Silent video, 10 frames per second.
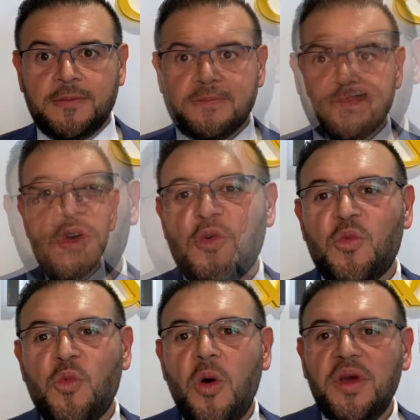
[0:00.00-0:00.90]
So
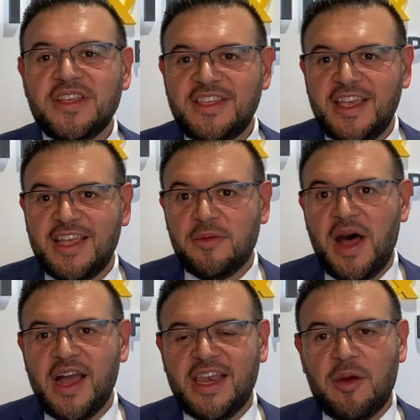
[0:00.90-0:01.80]
what we are seeing in the
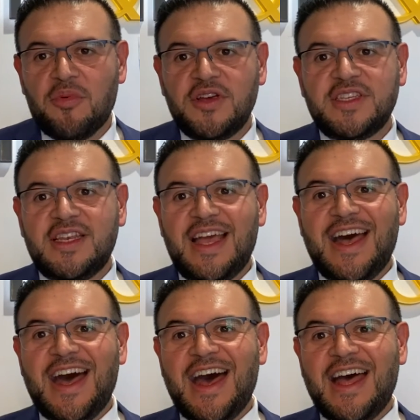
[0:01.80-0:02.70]
market at present
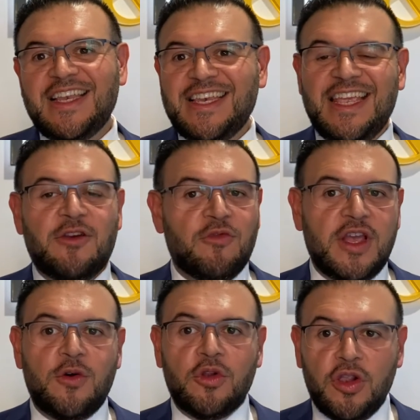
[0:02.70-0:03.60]
are near
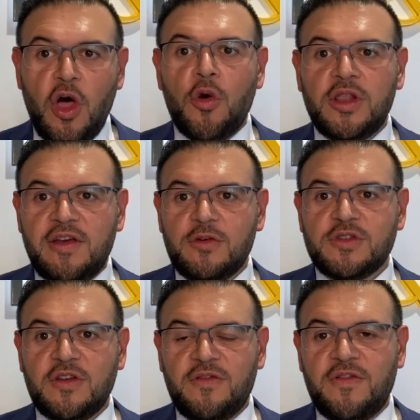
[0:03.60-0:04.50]
record low
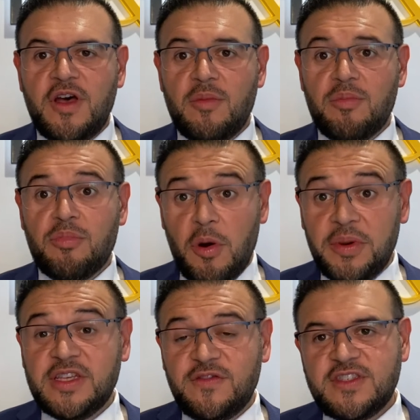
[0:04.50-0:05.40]
levels of
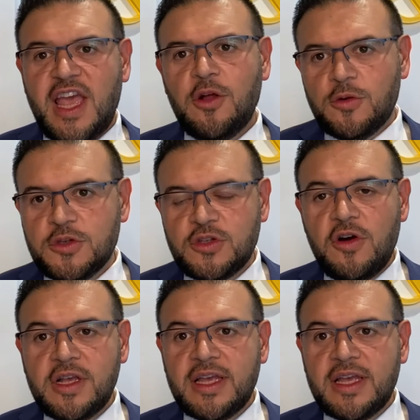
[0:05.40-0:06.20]
properties for sale or stock